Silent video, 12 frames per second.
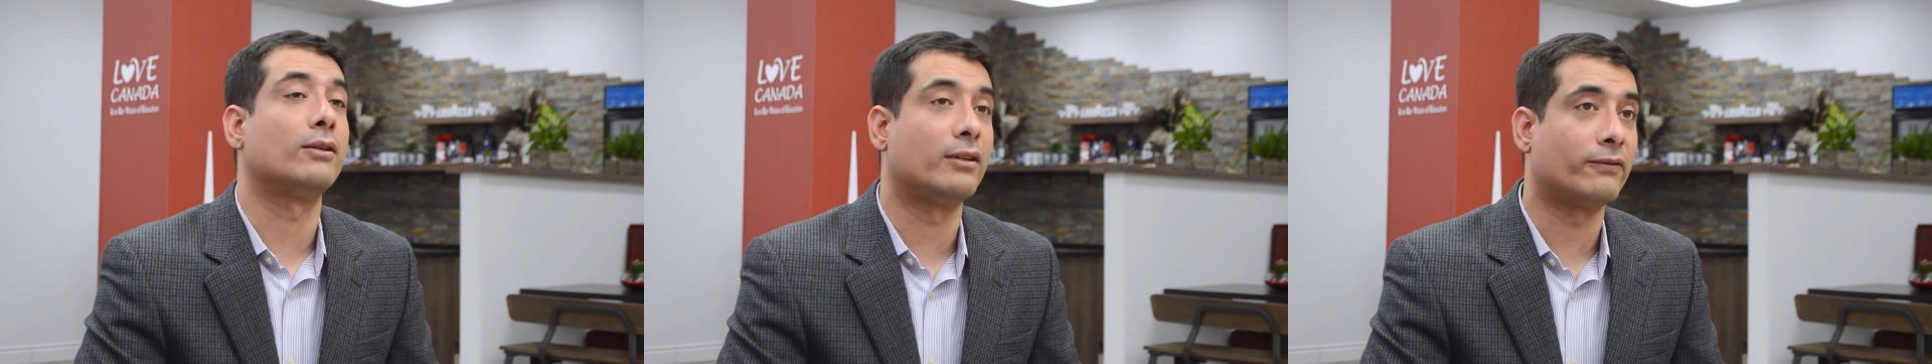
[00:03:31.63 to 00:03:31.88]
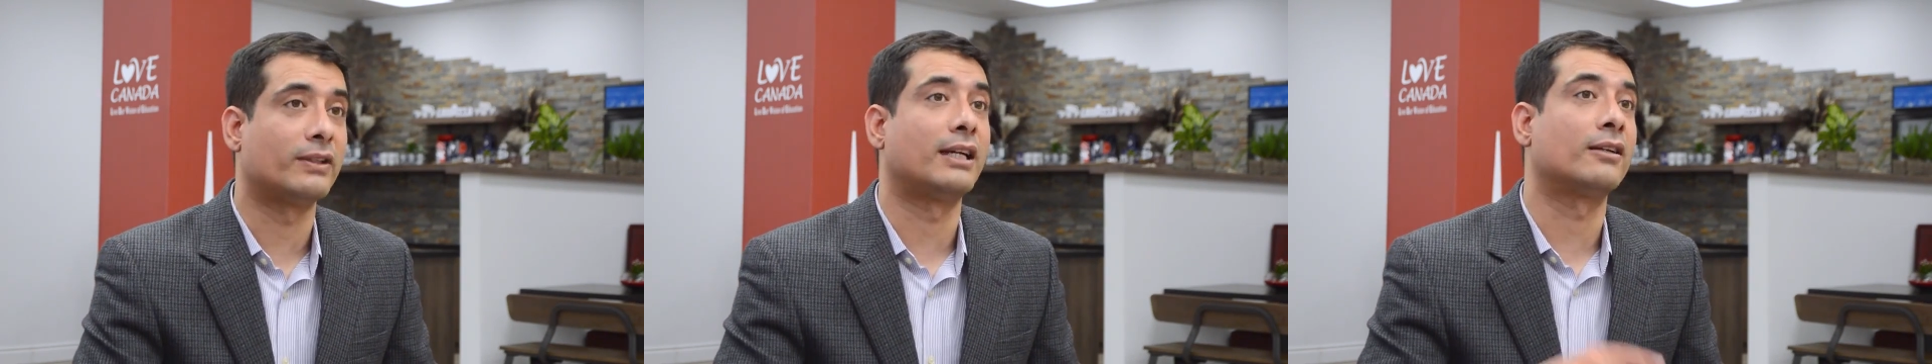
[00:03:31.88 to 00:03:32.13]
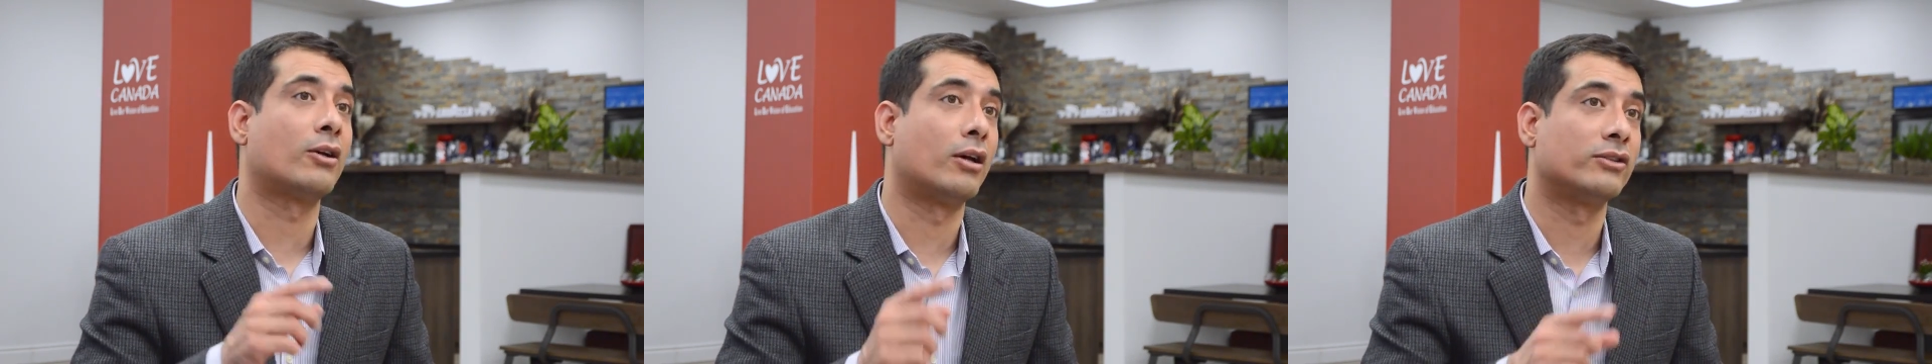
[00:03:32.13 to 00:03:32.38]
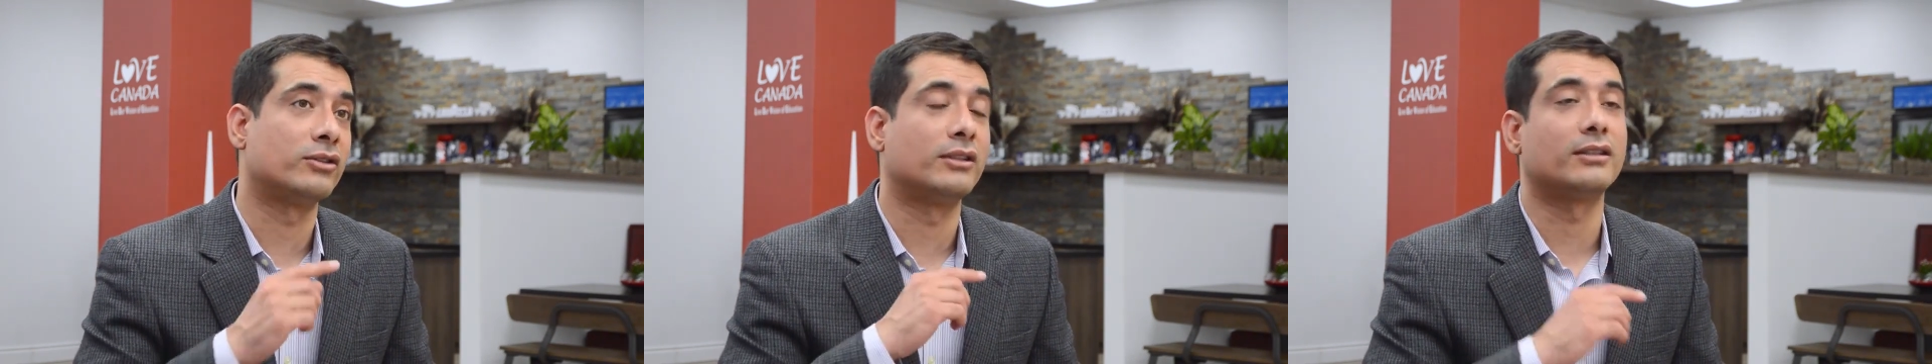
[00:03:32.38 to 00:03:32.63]
going to
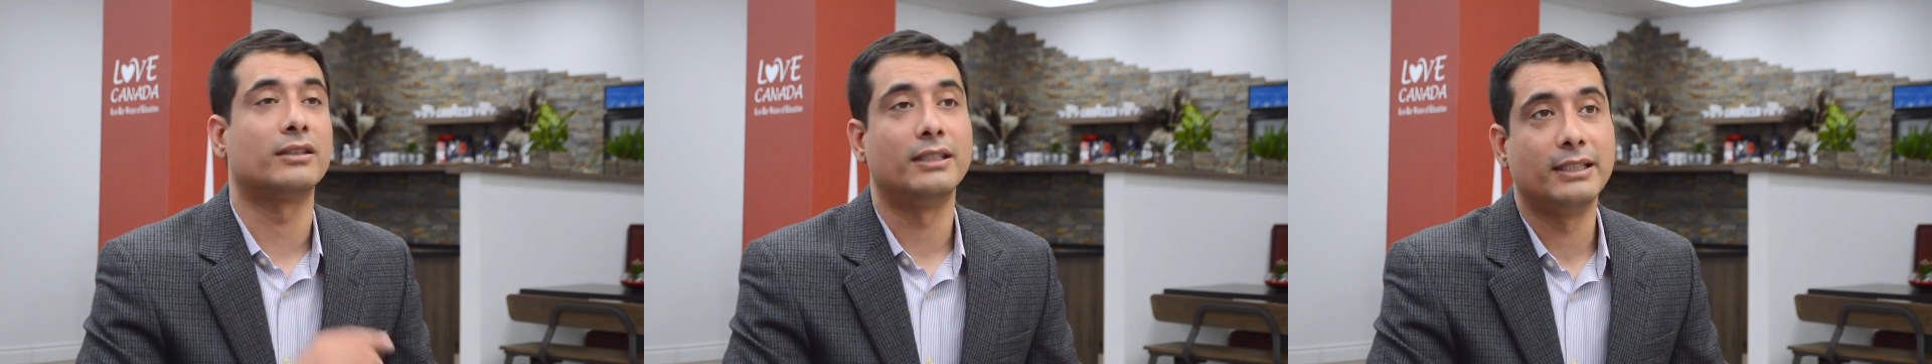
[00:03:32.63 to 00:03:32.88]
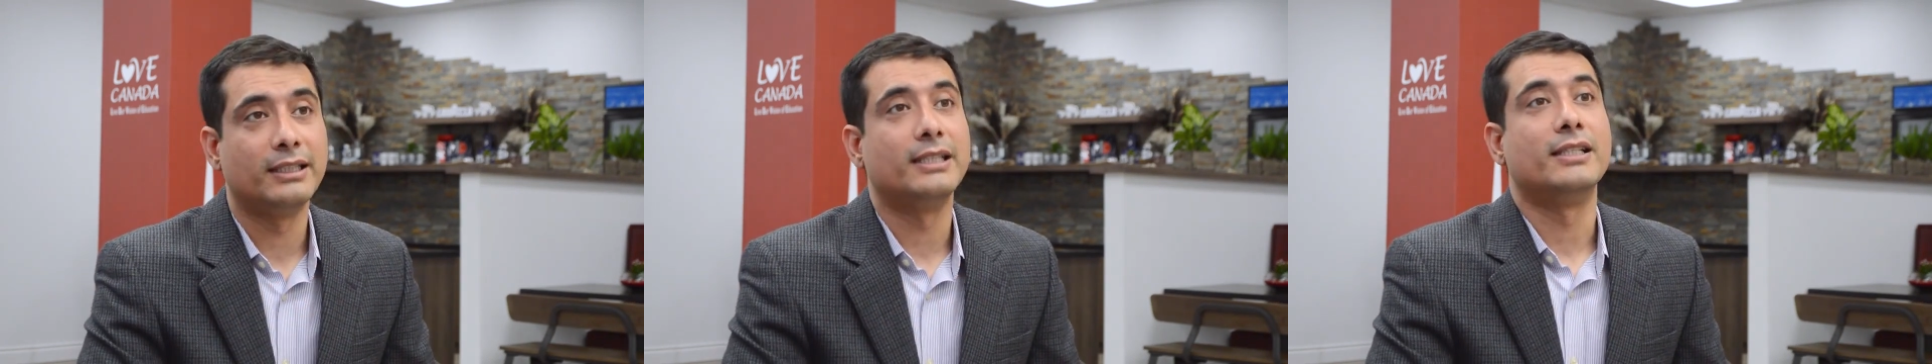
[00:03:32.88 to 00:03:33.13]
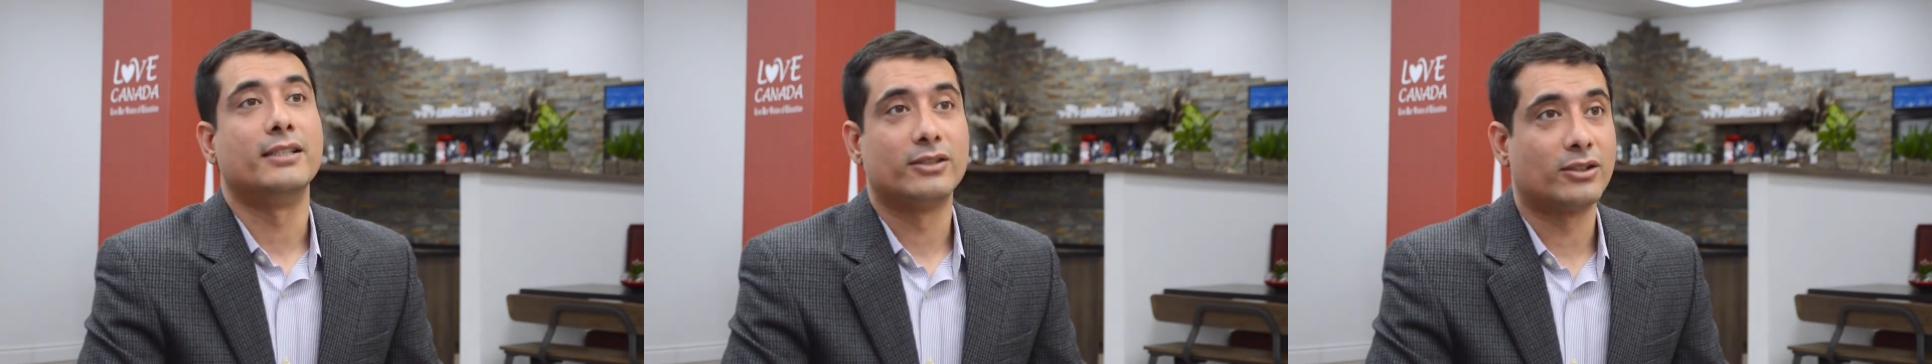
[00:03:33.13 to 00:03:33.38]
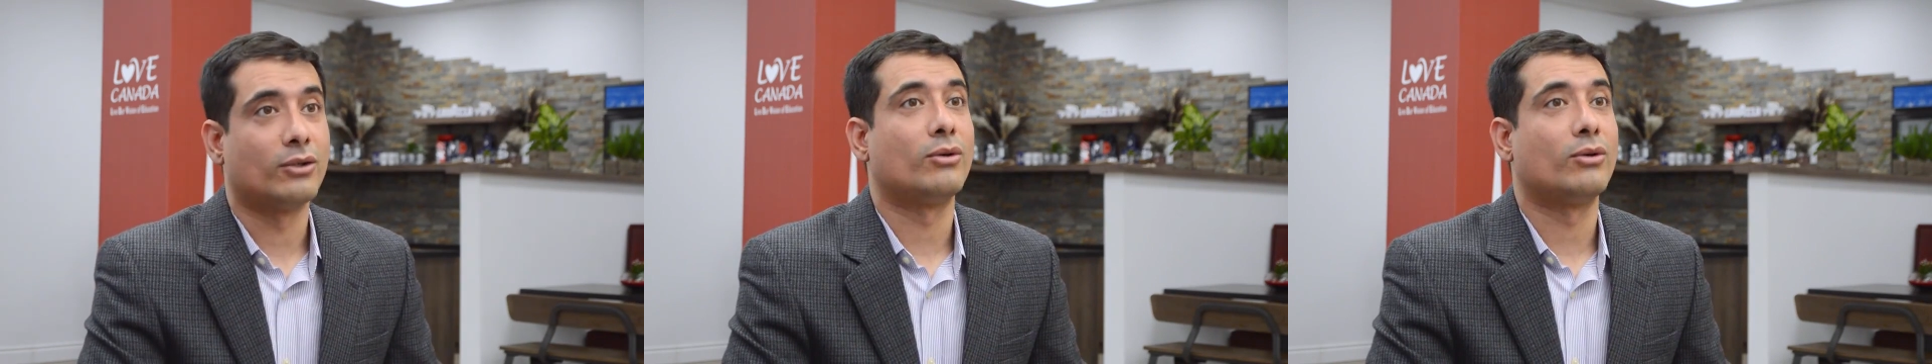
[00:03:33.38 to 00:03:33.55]
that concert.